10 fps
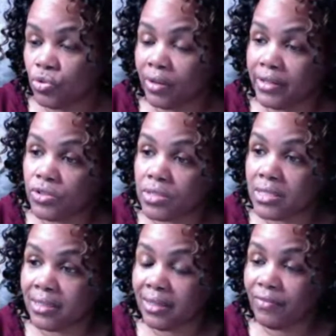that you are
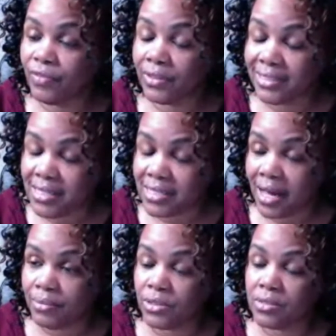interested in, for lease
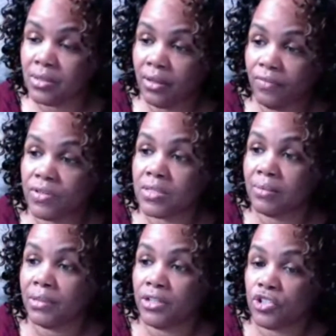options, if it's
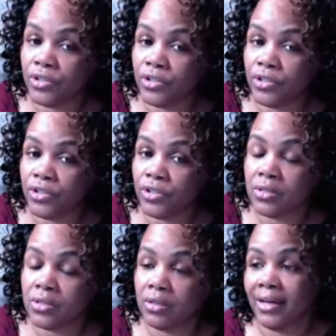something that you're interested
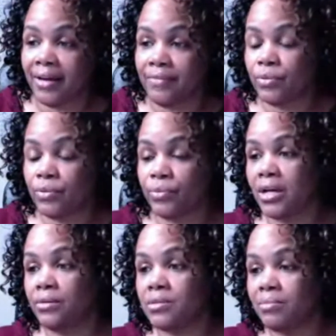in, you're going to have to reach
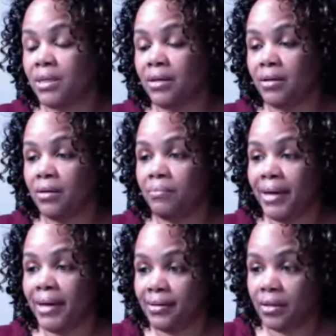out to me and come
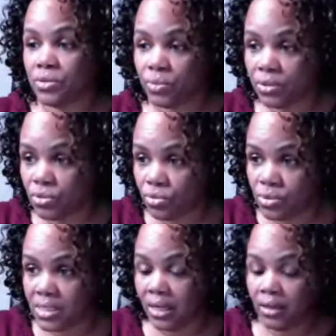back next week,
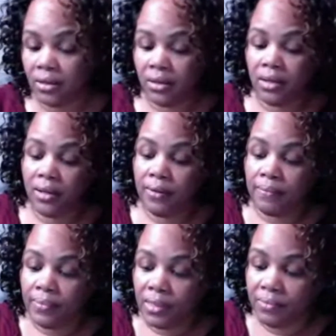Tuesday.
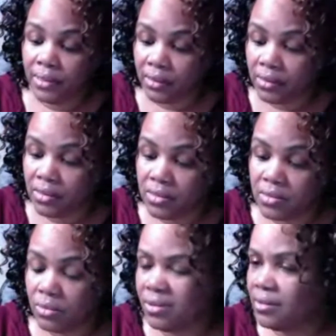
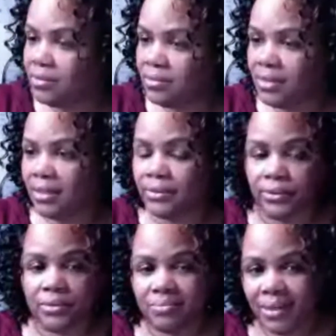Because, or I
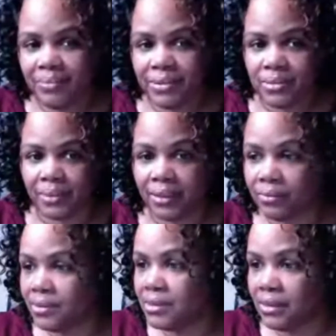don't know, it might be
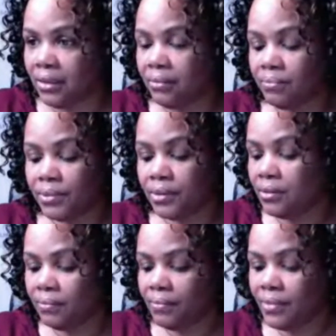tomorrow. We'll see.
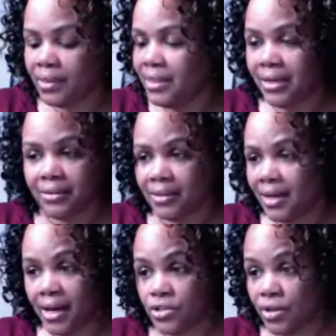But now
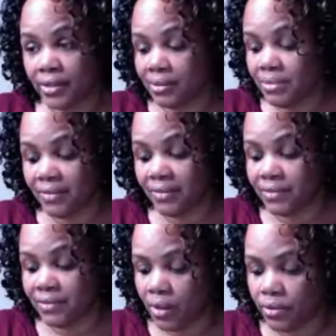the contract, I'm
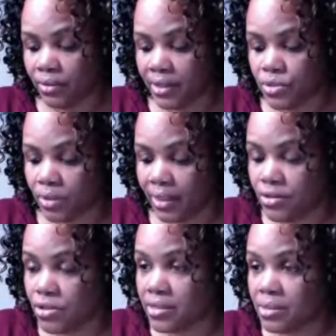definitely walking you guys through a
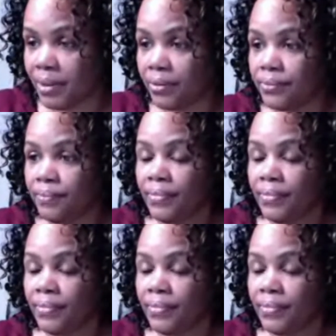contract tomorrow.